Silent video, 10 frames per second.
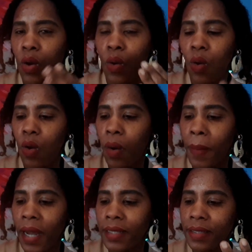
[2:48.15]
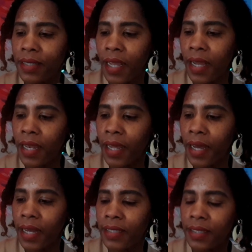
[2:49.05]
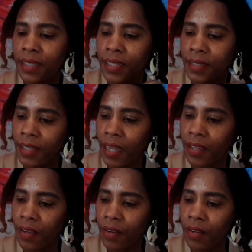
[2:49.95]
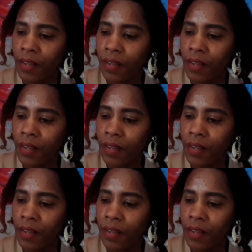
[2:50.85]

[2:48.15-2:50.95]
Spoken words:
comb and style as desire.